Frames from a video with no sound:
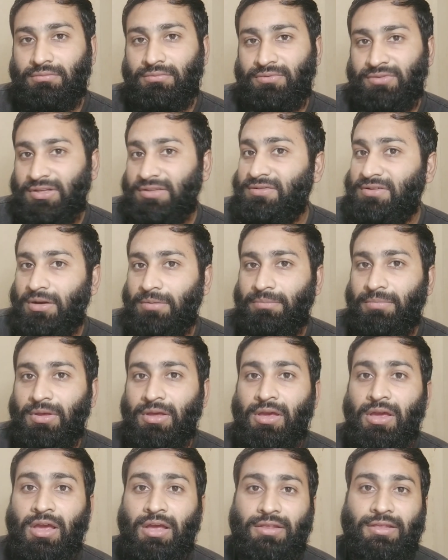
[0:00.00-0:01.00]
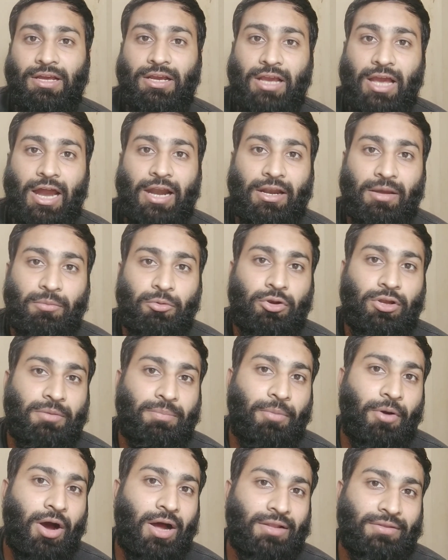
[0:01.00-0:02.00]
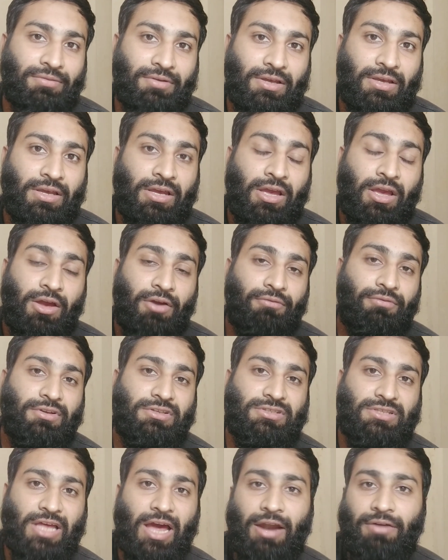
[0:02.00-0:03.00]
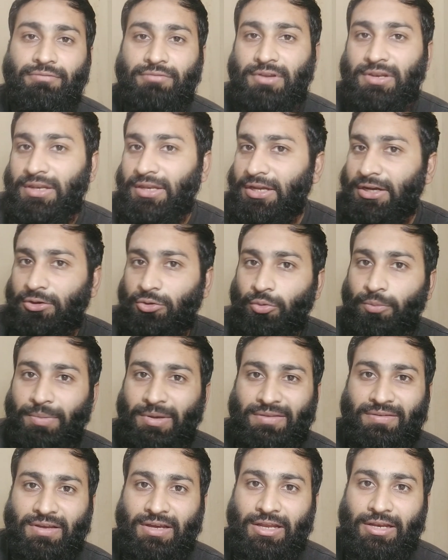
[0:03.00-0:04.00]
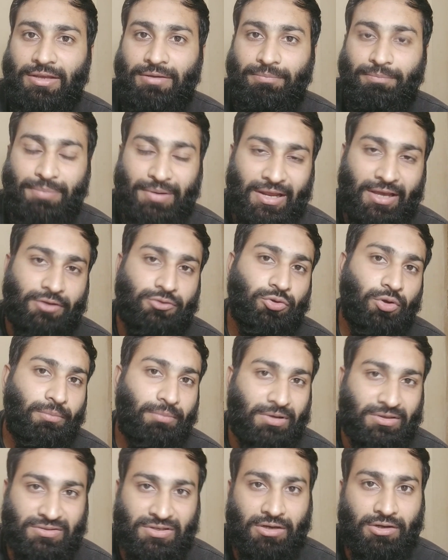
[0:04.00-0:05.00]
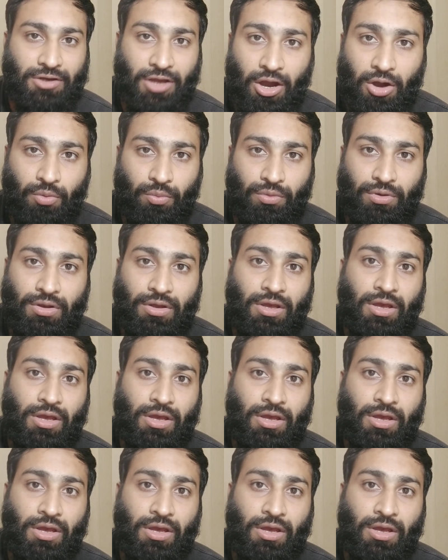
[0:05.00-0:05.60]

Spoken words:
system, the catabolic pathway, which that will lead to basically break your muscle down,